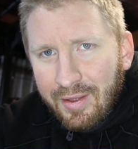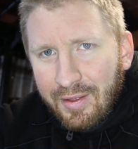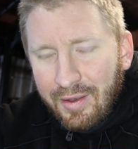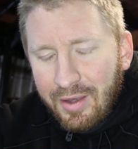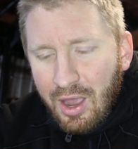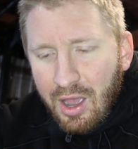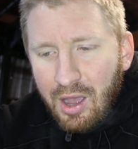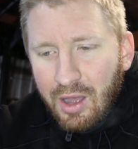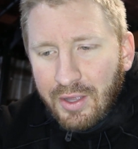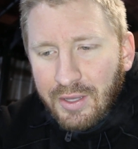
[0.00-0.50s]

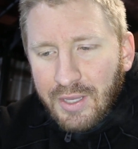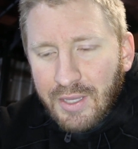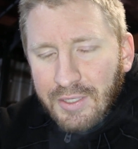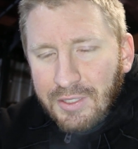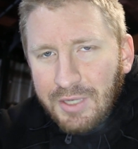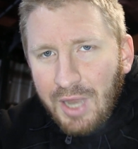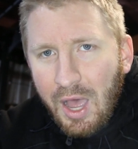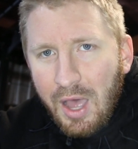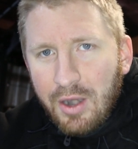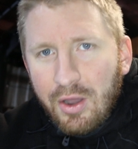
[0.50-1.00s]
No,
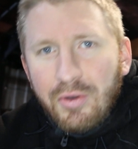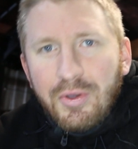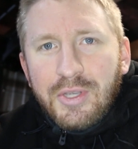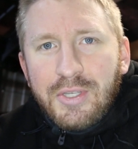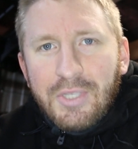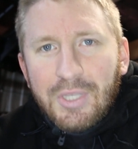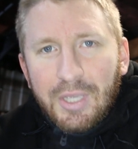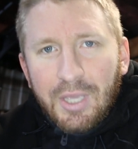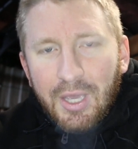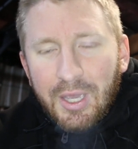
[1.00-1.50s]
it's not
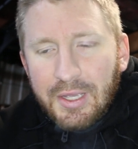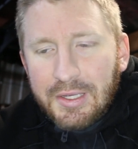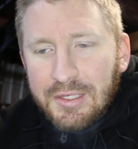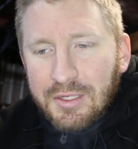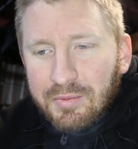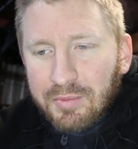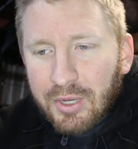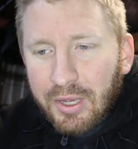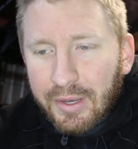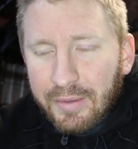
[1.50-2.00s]
always the
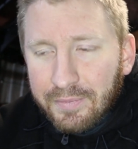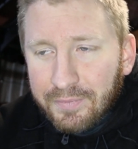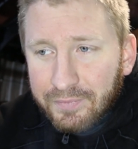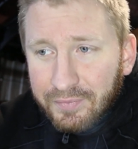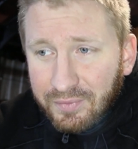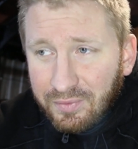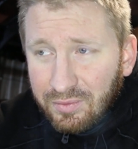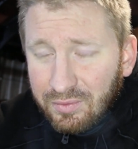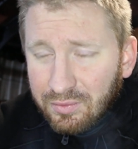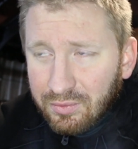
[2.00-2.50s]
case, but
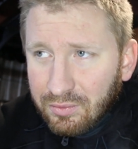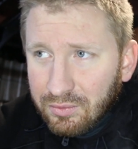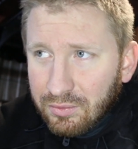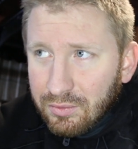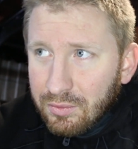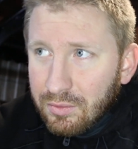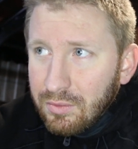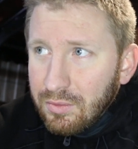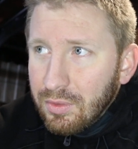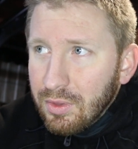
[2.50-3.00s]

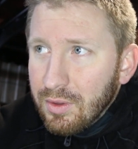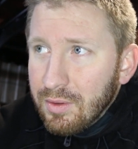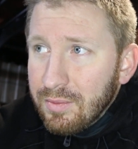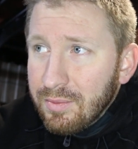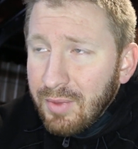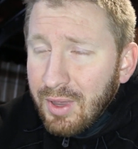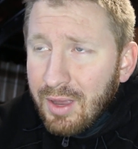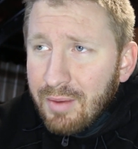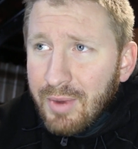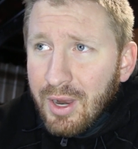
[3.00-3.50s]

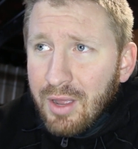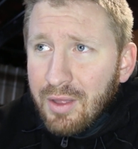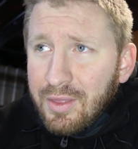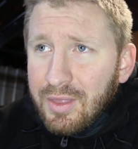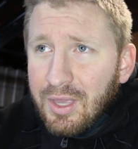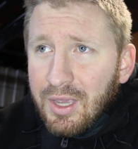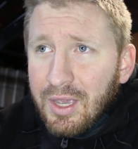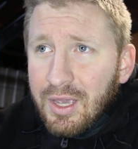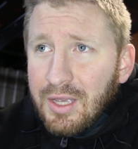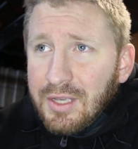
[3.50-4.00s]
man, my
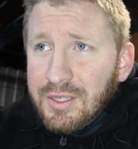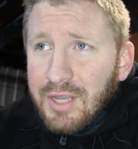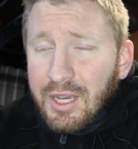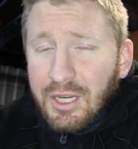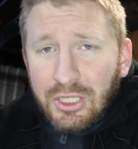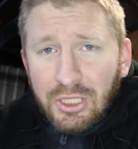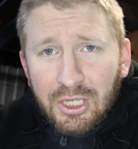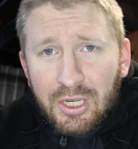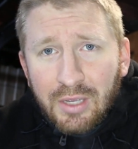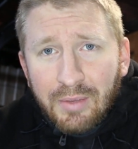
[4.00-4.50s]
only thing is,
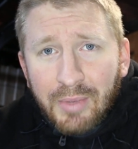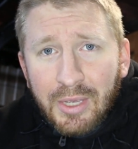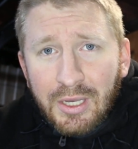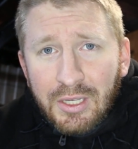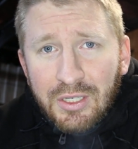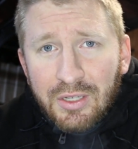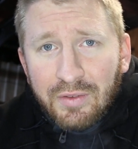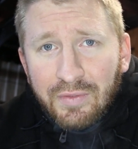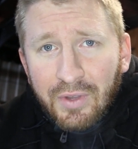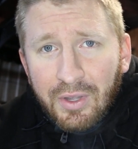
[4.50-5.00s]
that shit
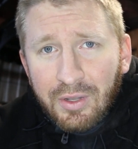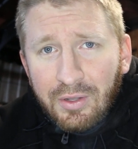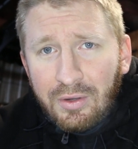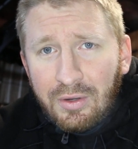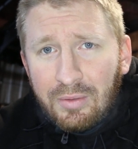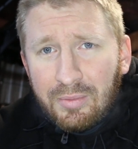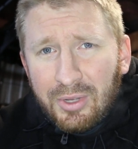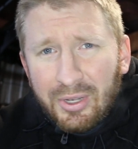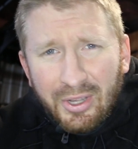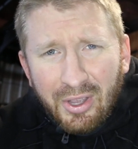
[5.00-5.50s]
makes you
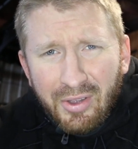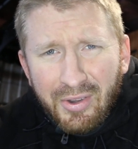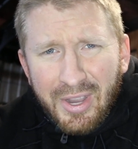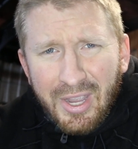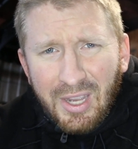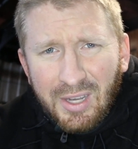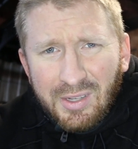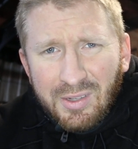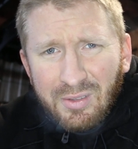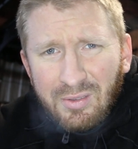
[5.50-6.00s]
vulnerable, don't
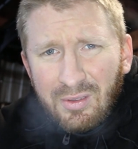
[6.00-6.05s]
it?